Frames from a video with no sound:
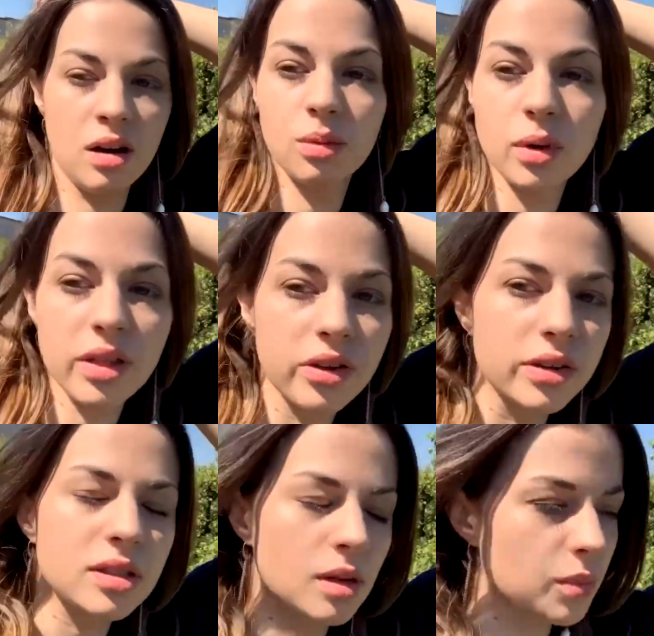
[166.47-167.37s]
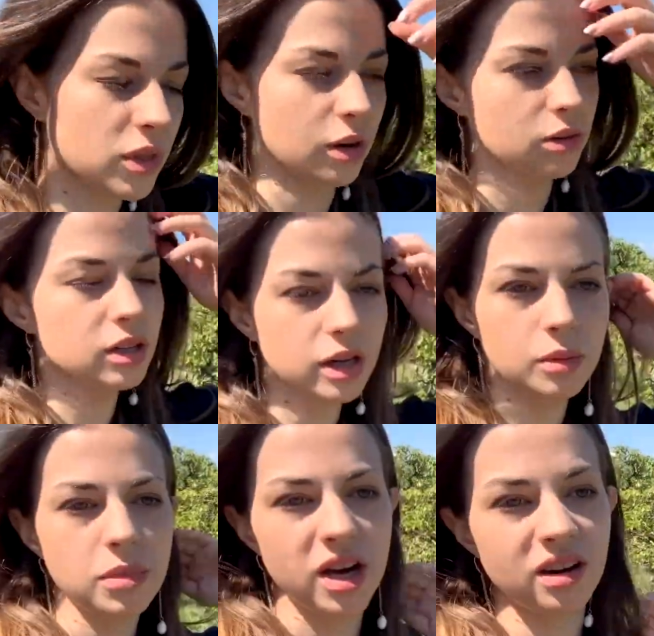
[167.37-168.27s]
whether it's something really
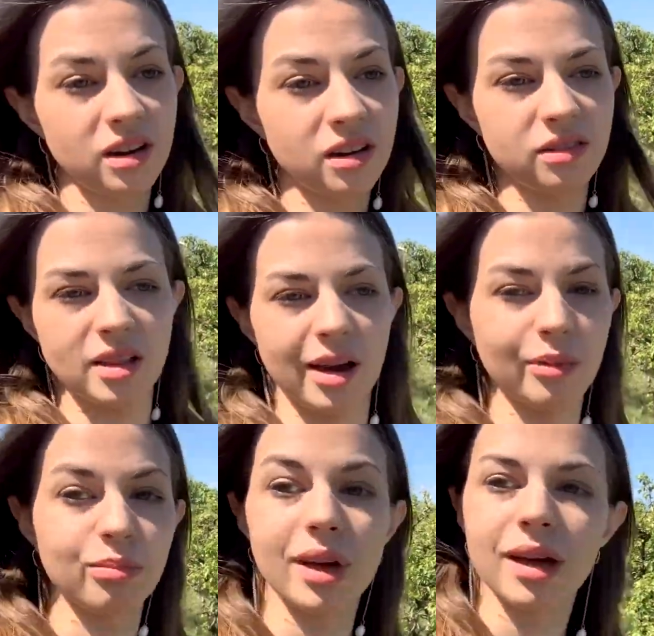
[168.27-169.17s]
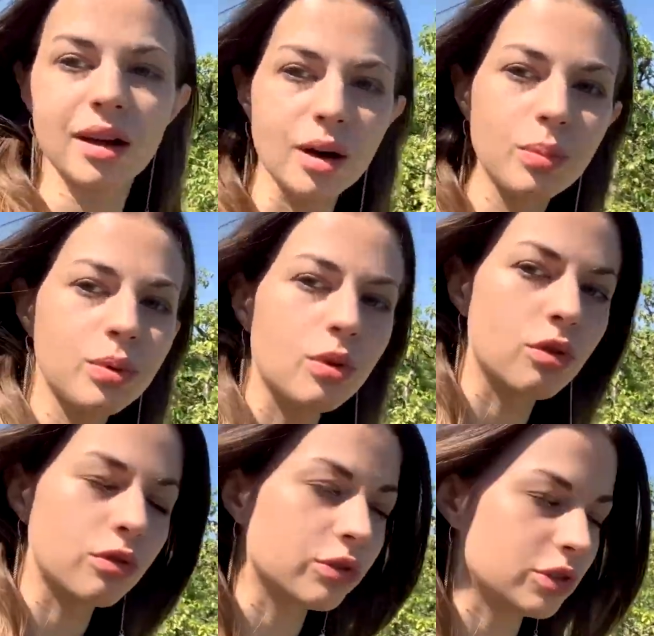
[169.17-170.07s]
competitive like makeup
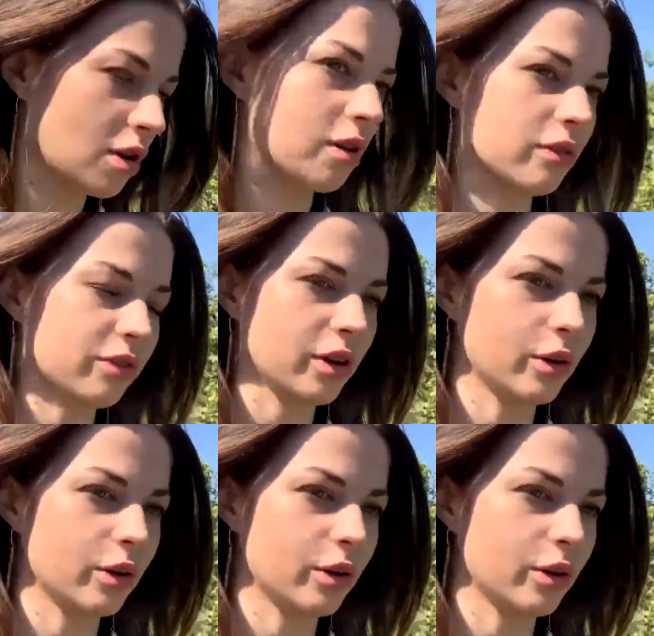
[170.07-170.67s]
or photography